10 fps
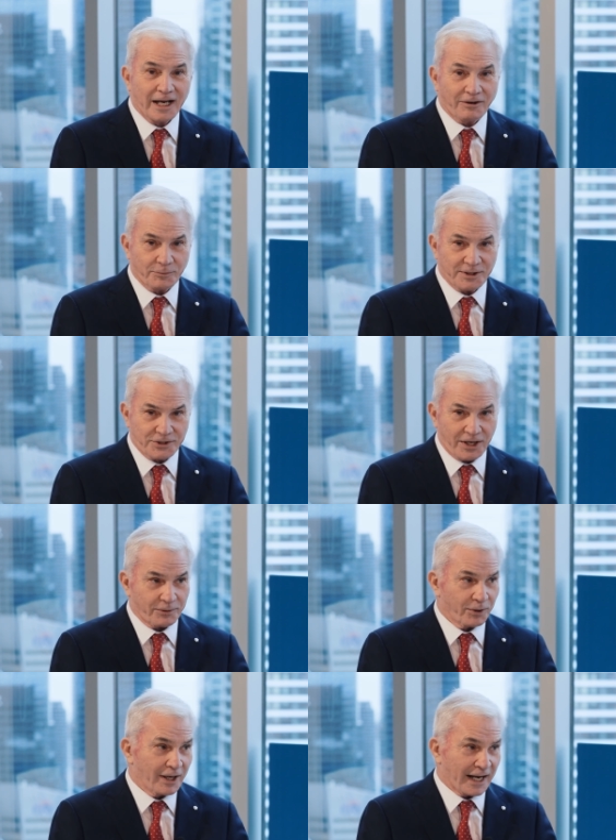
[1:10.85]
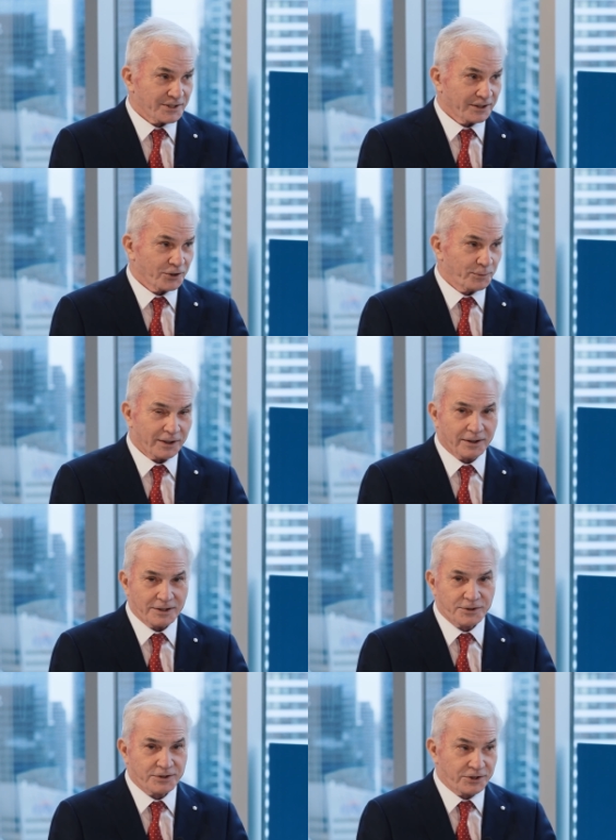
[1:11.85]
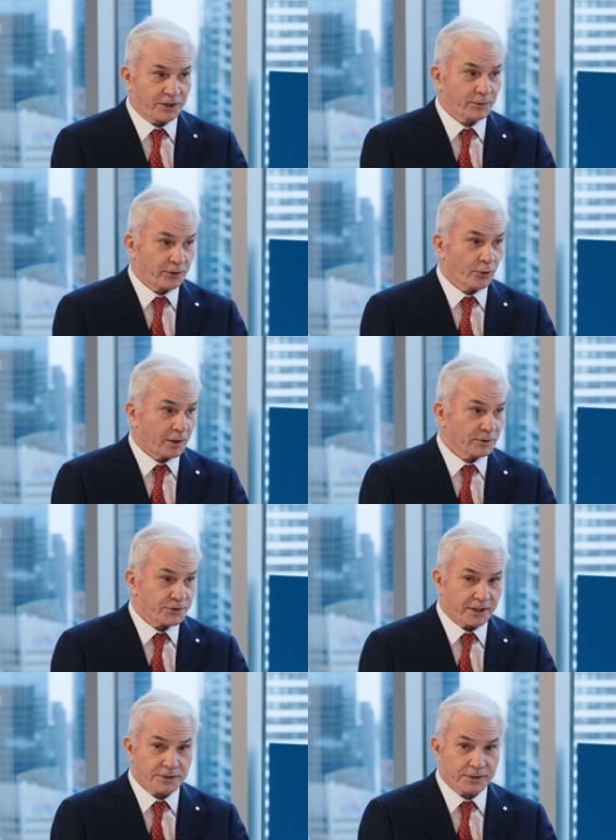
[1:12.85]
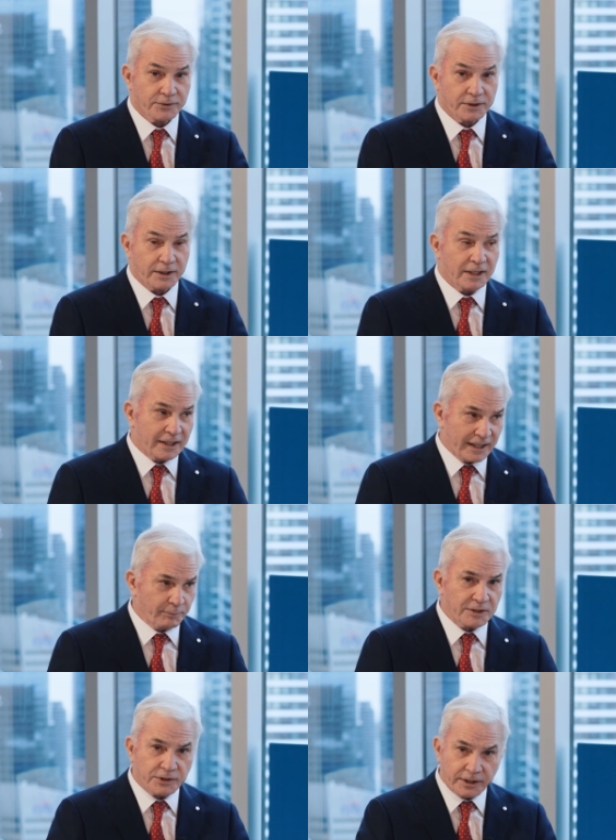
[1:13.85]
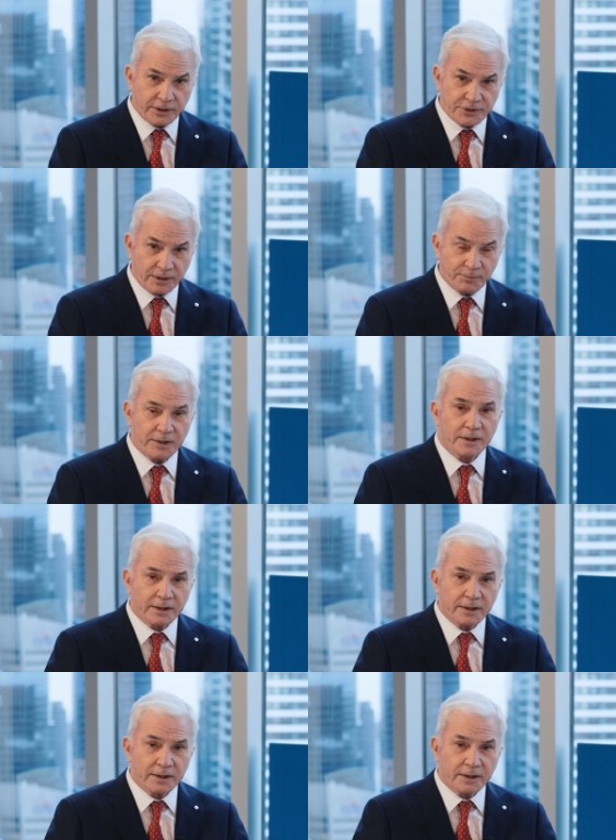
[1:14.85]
Everybody's got to relax a little bit and let's see what normal starts to look like. And that means leadership.